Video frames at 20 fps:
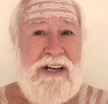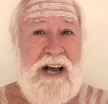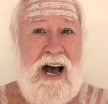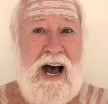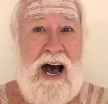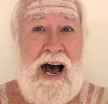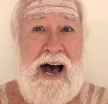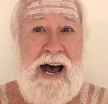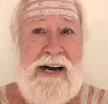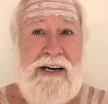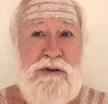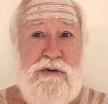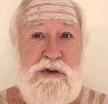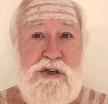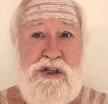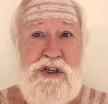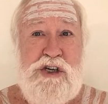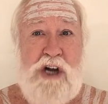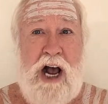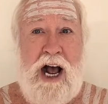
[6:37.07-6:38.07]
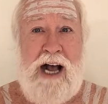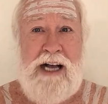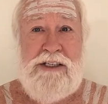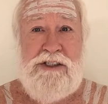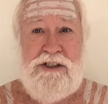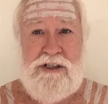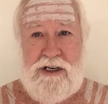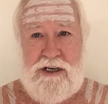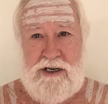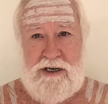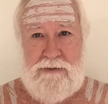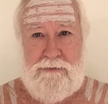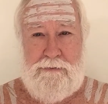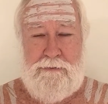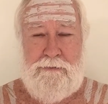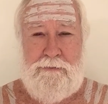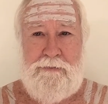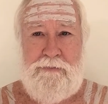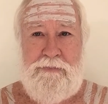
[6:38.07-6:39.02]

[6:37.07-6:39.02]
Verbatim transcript: anusāsanam.